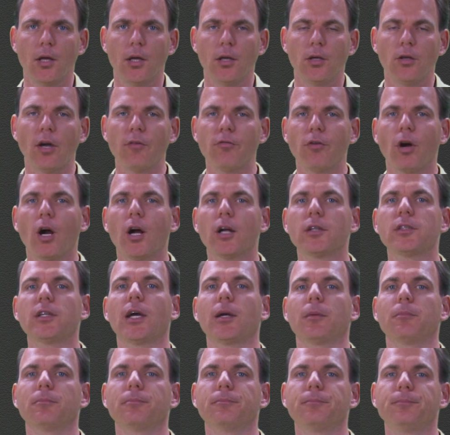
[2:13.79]
You have a hard
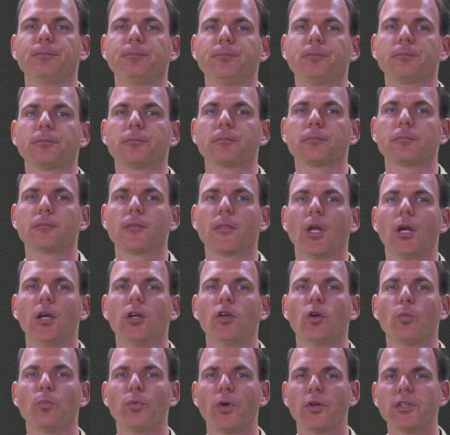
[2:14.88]
time.
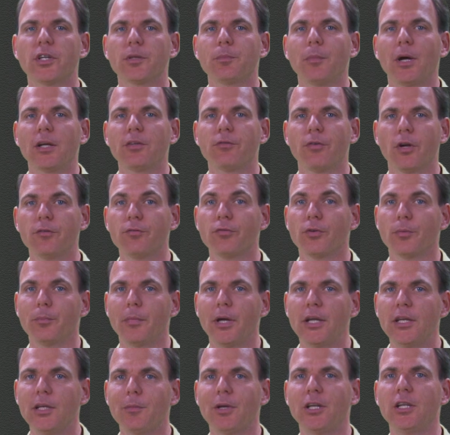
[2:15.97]
Your project might run for
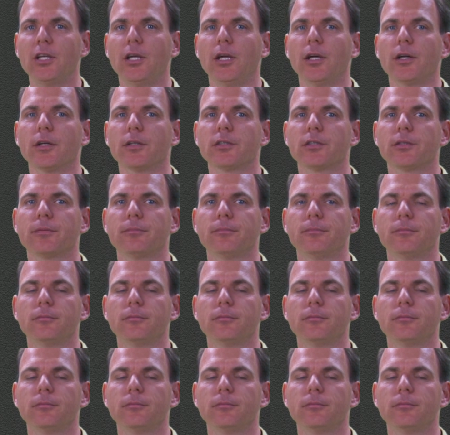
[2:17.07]
many years.